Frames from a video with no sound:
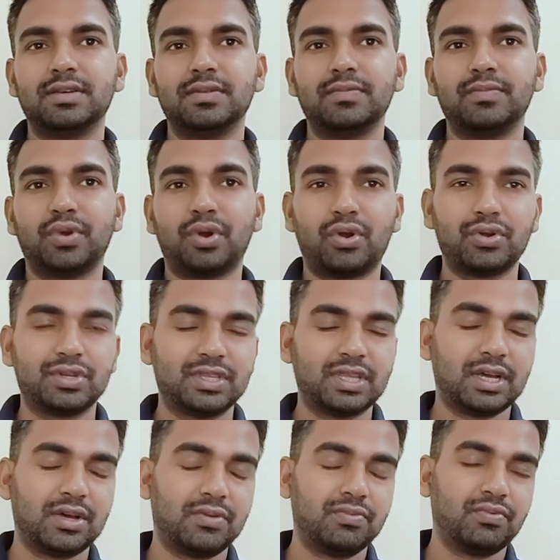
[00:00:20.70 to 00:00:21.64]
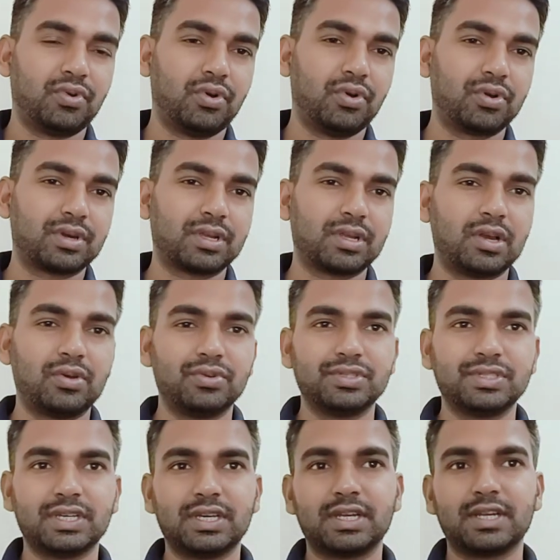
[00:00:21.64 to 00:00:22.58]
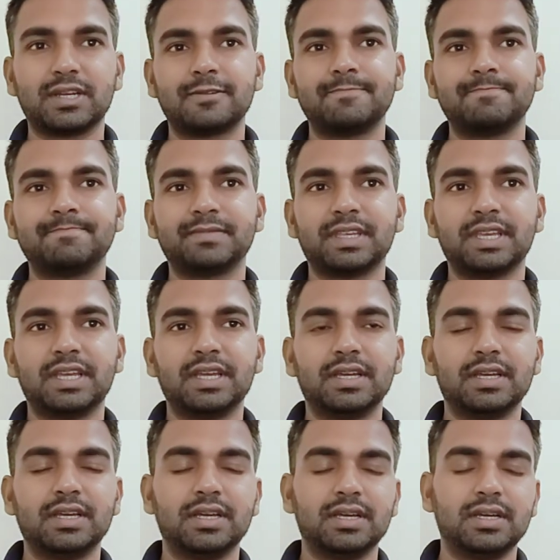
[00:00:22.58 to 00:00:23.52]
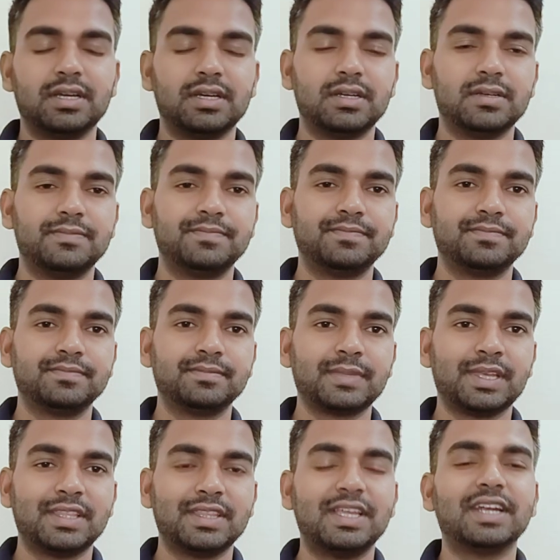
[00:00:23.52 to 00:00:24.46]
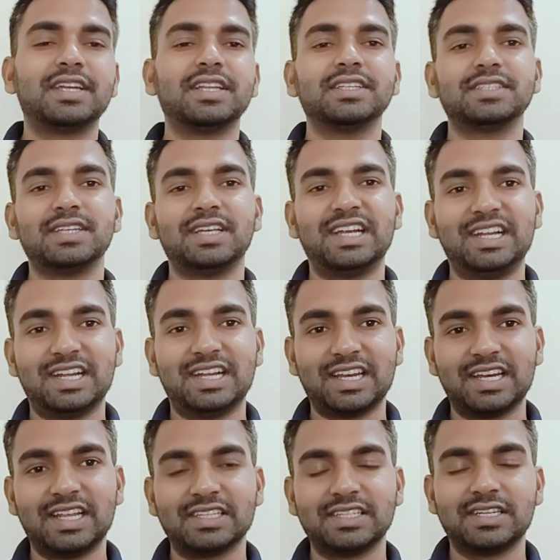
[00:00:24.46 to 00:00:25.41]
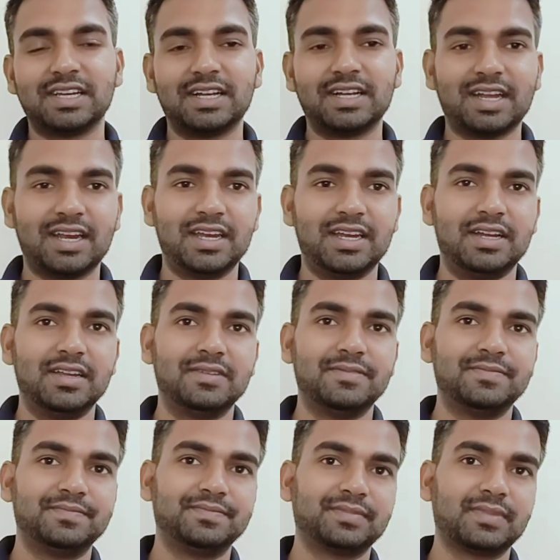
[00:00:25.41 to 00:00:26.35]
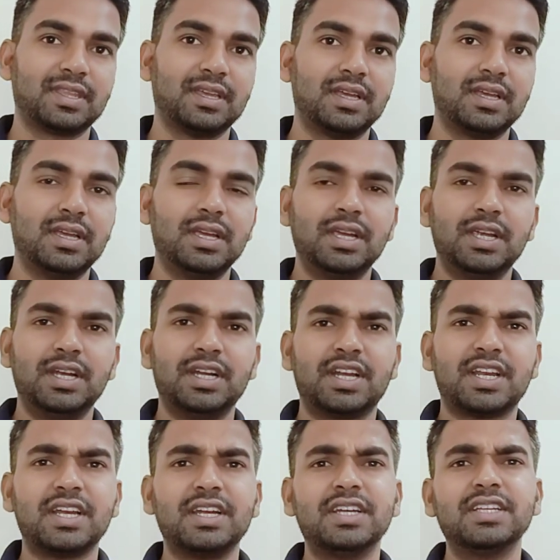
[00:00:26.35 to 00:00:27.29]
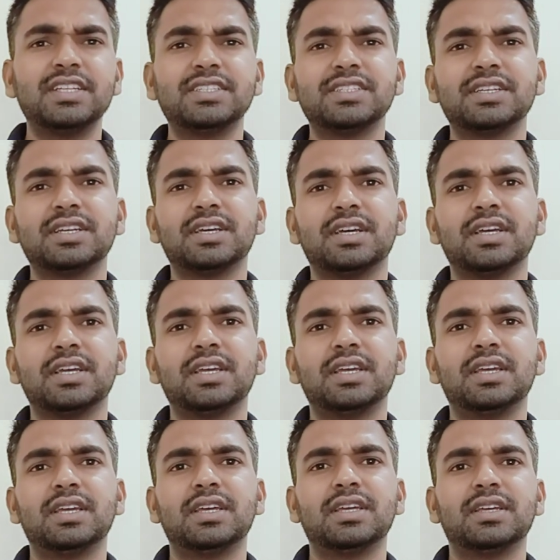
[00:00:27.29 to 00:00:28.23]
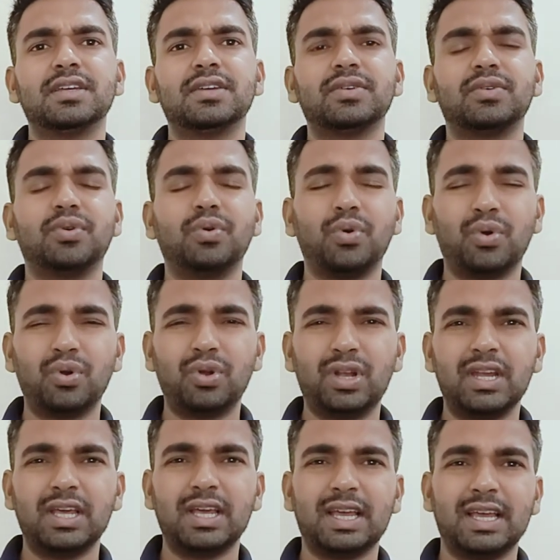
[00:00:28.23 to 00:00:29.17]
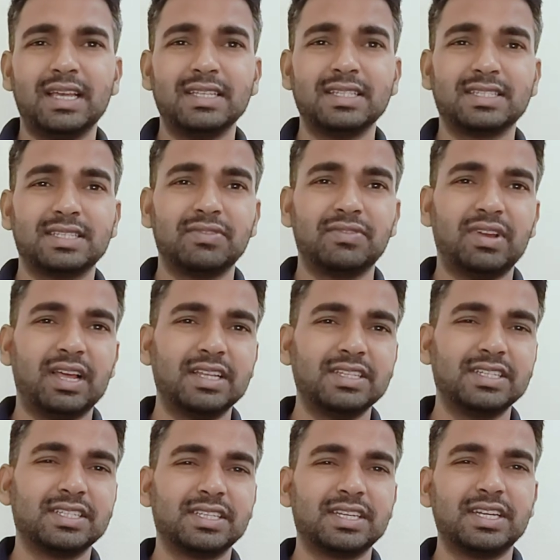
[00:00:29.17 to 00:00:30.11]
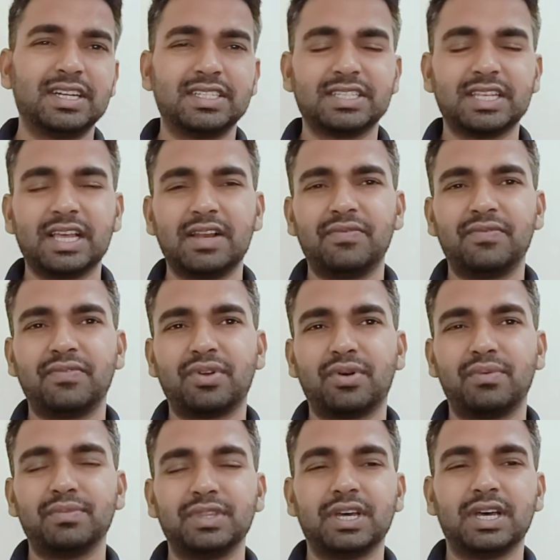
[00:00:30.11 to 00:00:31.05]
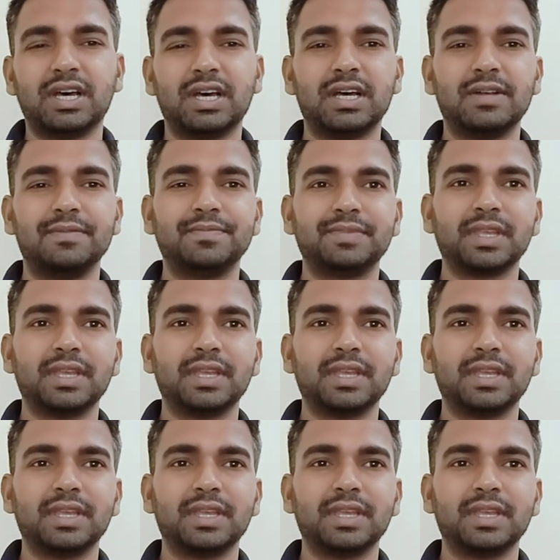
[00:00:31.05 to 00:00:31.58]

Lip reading: brought the war closer. Uh, that is international trade. Trade is old as civilization itself, from the